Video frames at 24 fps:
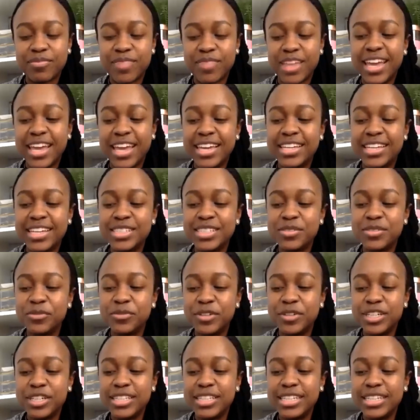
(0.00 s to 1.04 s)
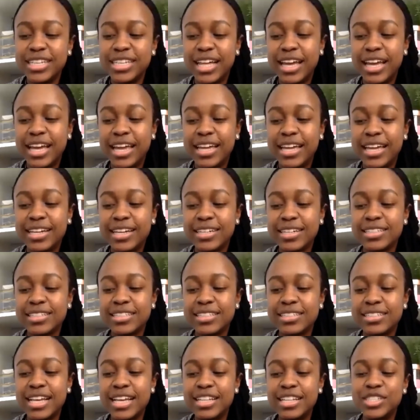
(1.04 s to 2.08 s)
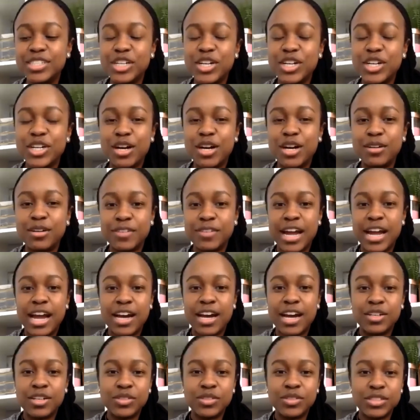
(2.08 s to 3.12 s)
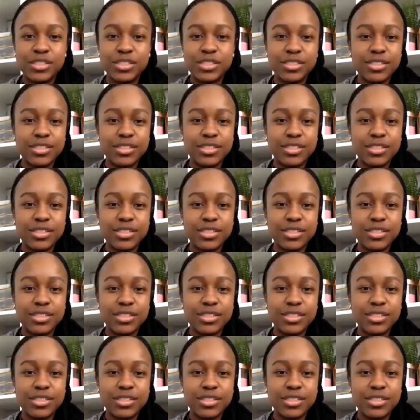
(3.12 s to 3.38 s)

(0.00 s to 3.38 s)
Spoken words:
is really like centered around